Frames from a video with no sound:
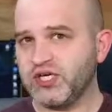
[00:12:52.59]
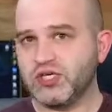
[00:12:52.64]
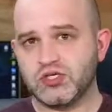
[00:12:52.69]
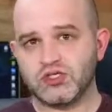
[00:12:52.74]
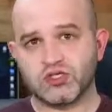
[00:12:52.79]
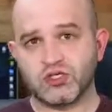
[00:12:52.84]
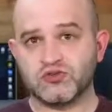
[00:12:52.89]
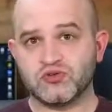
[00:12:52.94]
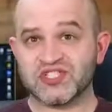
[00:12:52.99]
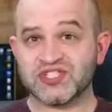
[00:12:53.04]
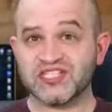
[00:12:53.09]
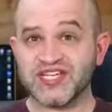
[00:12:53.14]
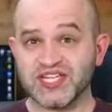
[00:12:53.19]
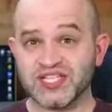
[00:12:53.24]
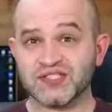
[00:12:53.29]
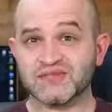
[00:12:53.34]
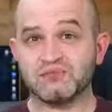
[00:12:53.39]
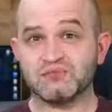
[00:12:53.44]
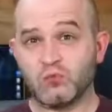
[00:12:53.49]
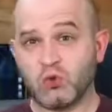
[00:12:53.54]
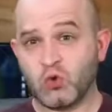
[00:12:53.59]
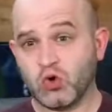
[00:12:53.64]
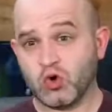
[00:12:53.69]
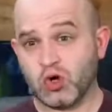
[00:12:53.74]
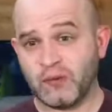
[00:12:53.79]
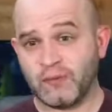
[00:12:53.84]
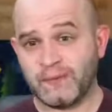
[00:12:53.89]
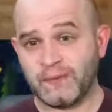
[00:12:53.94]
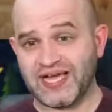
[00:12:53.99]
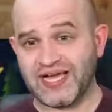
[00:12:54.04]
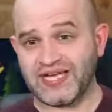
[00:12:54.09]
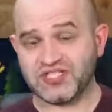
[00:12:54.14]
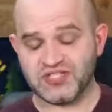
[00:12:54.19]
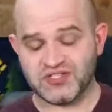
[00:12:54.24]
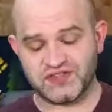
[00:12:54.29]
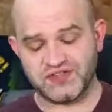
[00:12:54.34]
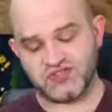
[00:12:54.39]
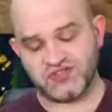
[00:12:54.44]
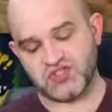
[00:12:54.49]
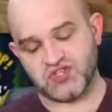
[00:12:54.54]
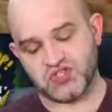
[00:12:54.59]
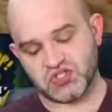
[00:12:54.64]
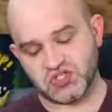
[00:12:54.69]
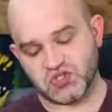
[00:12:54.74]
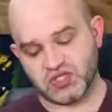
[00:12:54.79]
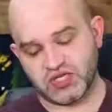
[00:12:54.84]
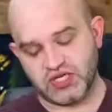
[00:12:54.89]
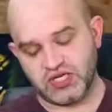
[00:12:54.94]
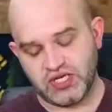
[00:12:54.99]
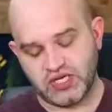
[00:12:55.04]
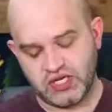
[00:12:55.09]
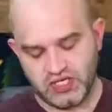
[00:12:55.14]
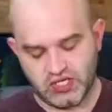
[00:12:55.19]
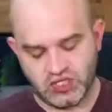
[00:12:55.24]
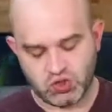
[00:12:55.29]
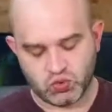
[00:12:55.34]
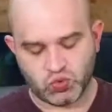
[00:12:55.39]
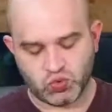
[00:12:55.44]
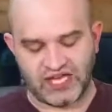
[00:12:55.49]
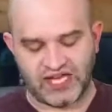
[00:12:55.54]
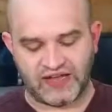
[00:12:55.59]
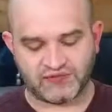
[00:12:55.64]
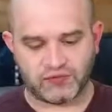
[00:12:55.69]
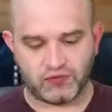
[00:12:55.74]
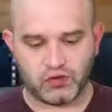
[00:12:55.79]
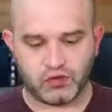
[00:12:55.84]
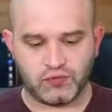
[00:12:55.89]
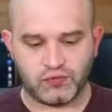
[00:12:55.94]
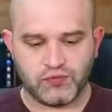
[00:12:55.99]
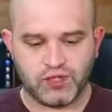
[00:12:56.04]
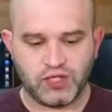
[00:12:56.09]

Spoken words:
So 6 more patches, essentially, is what I have to do